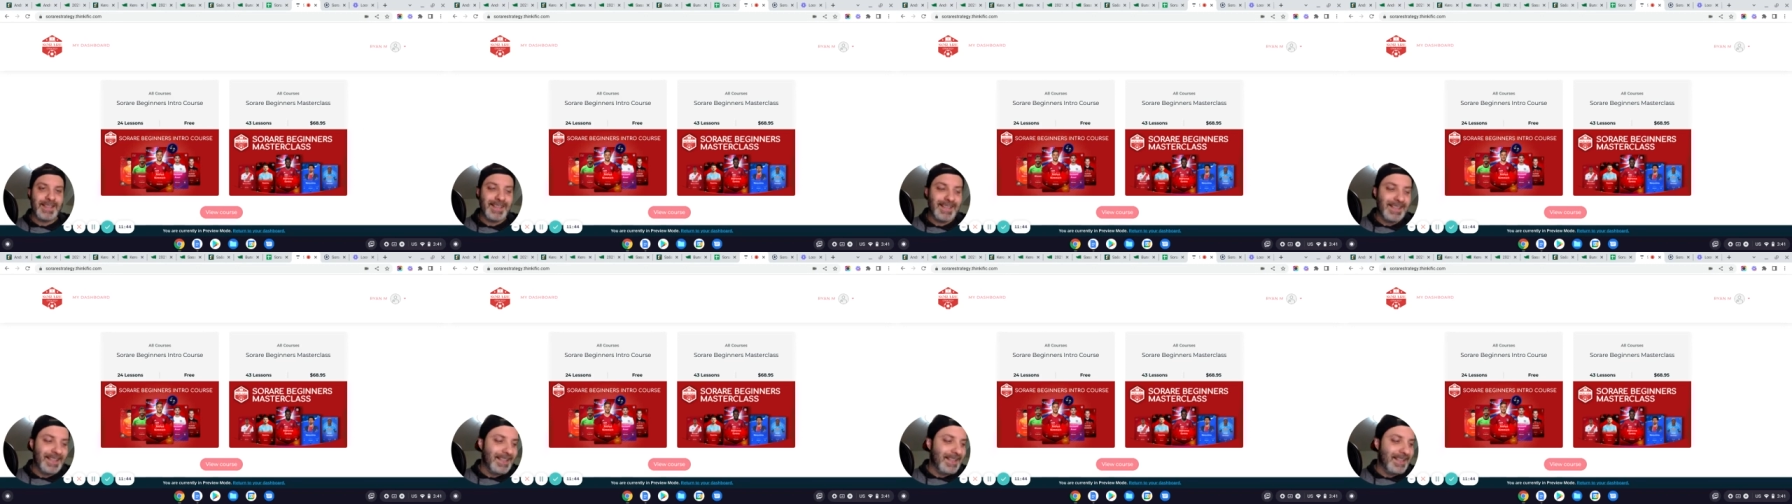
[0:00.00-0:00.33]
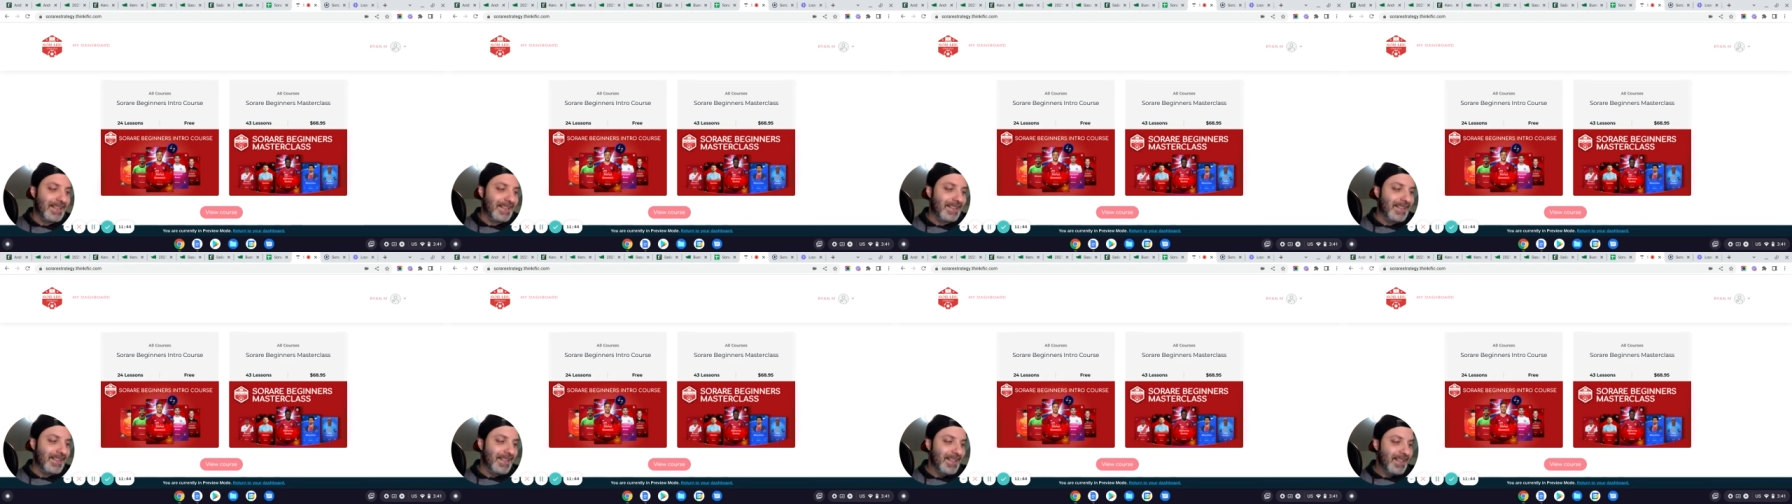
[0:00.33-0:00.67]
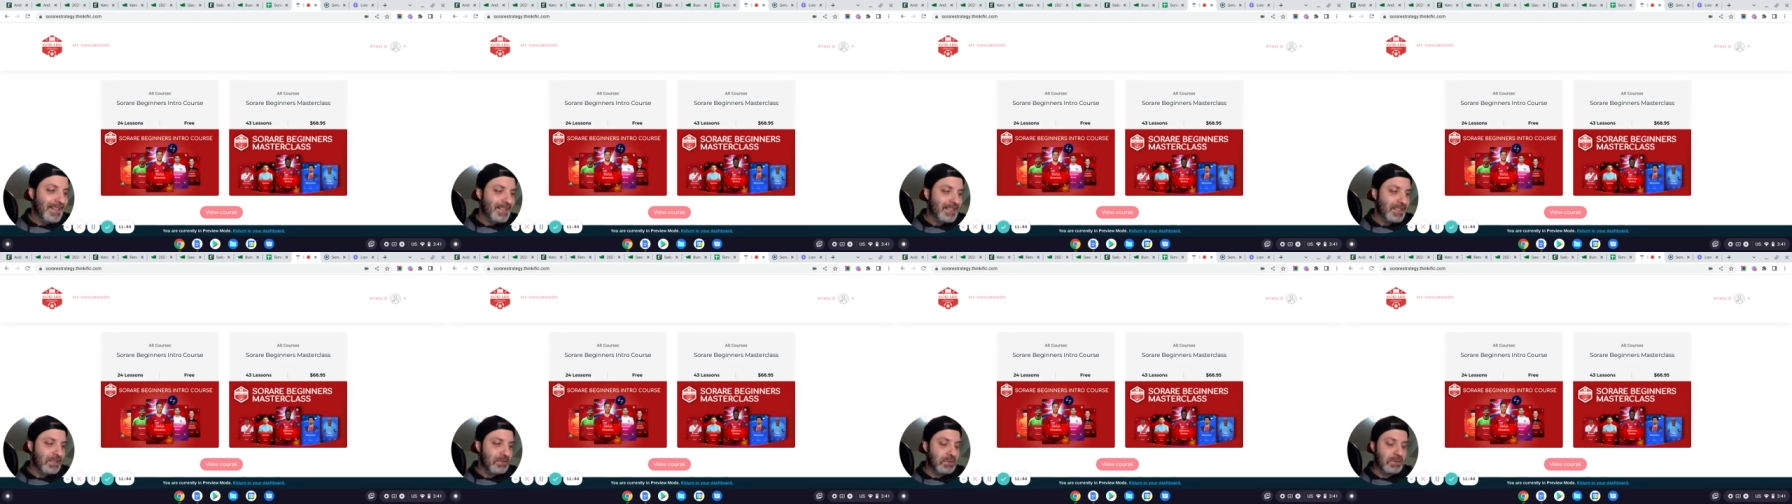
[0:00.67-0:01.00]
Canadian
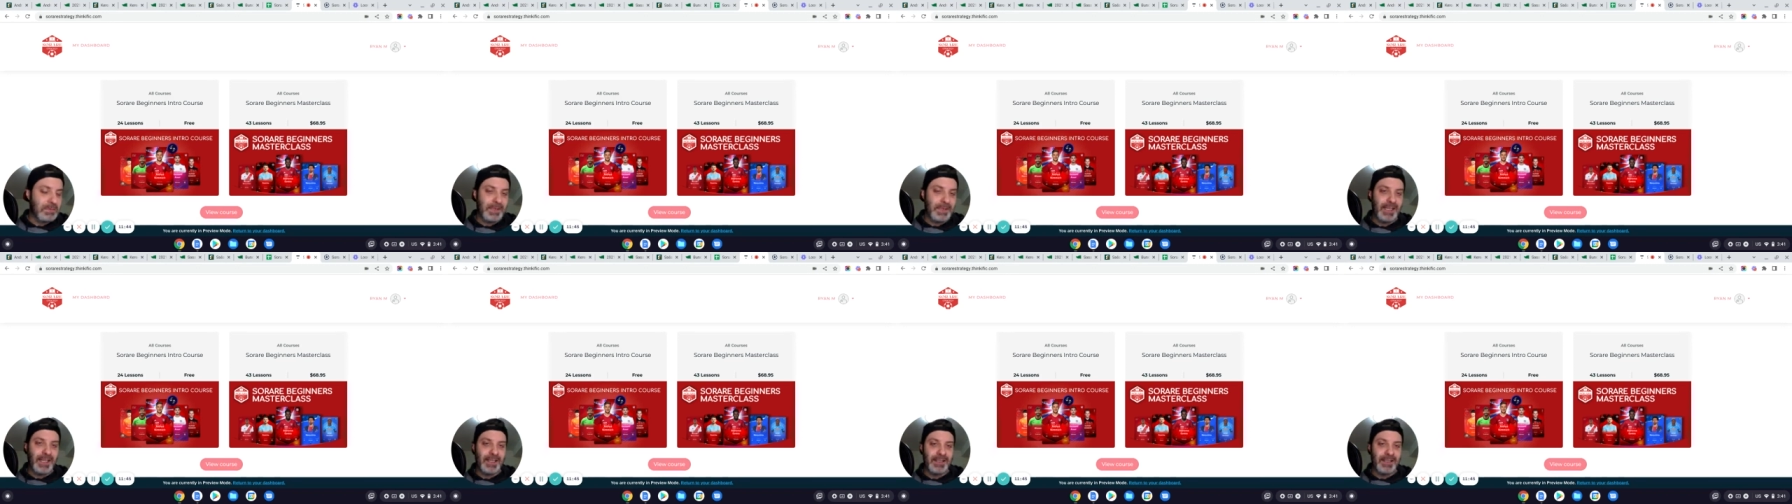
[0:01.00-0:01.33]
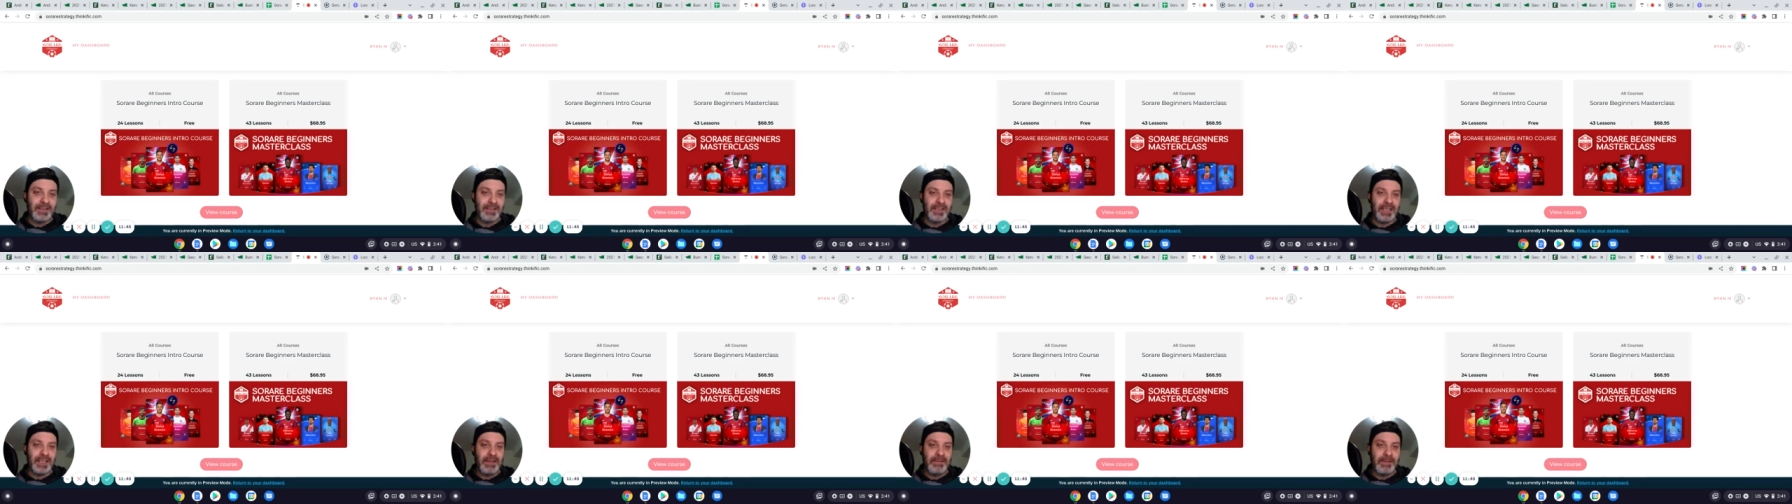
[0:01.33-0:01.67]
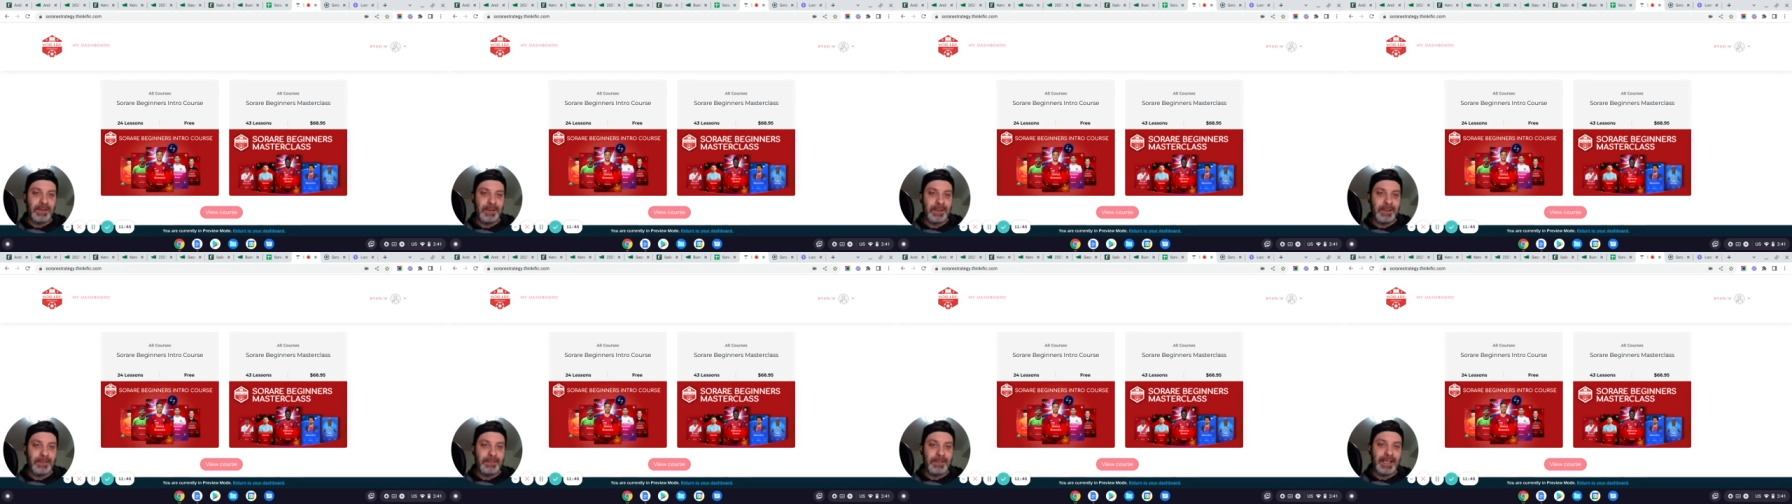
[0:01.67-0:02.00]
seems to be under
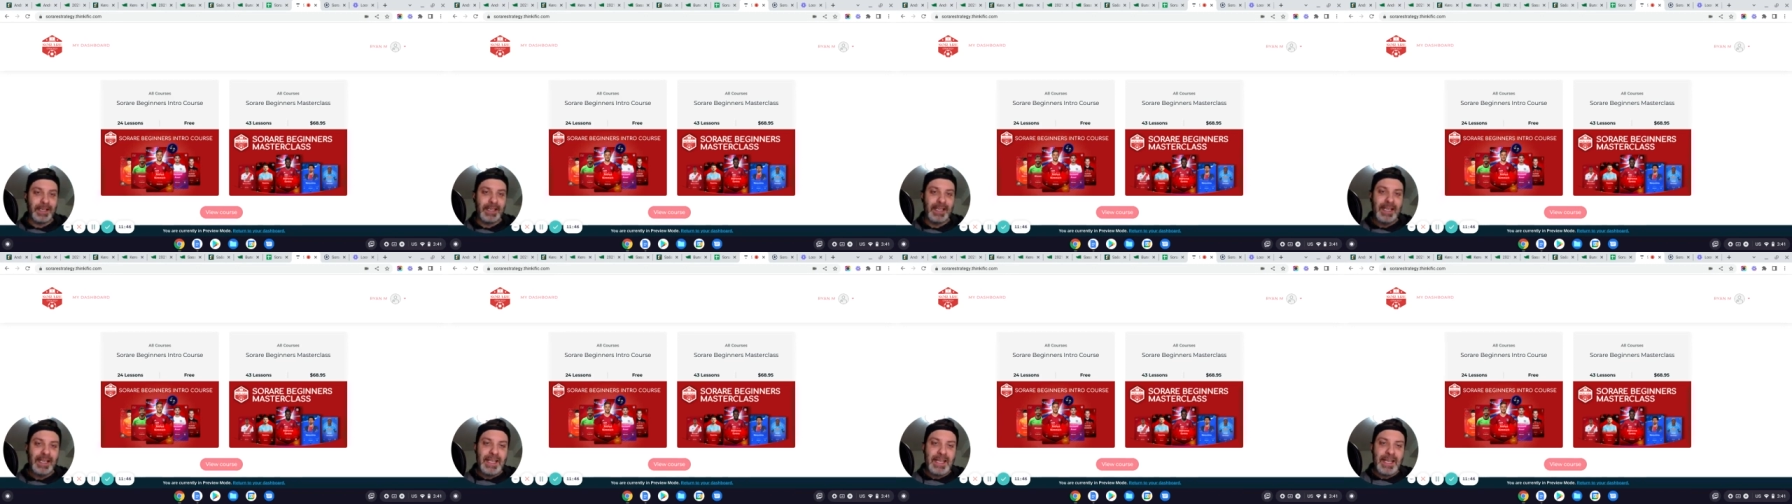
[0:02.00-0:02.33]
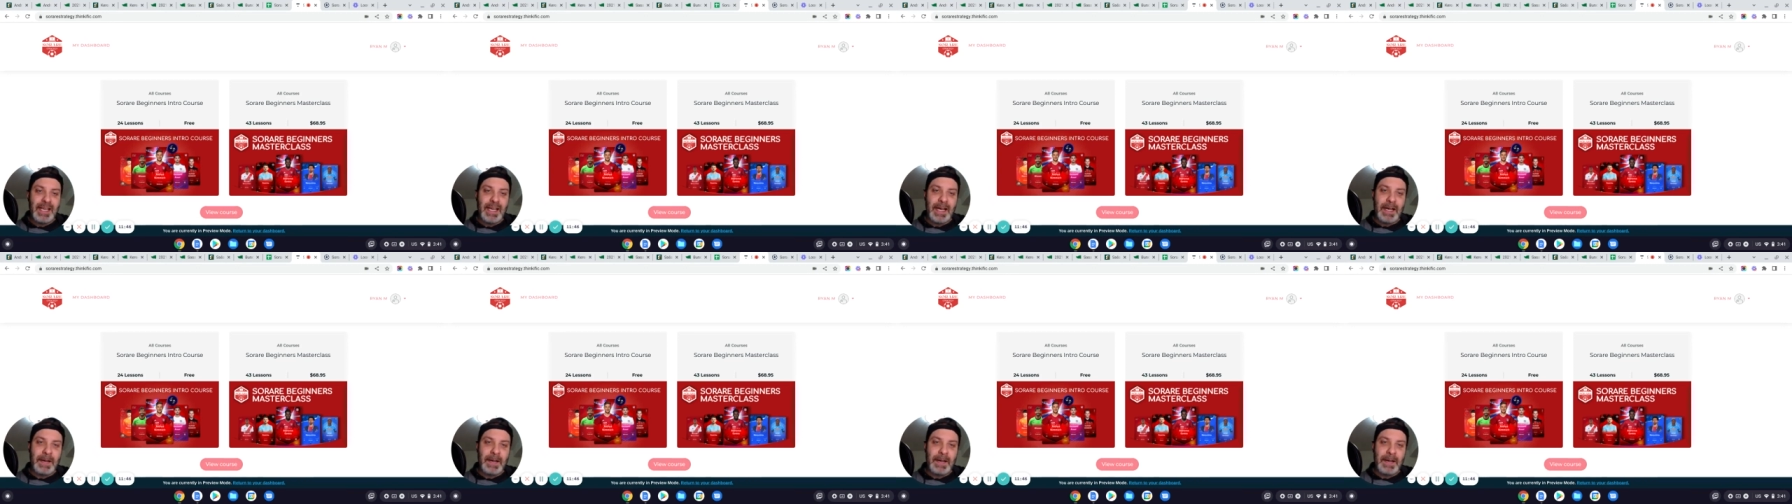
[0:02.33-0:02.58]
everyone, but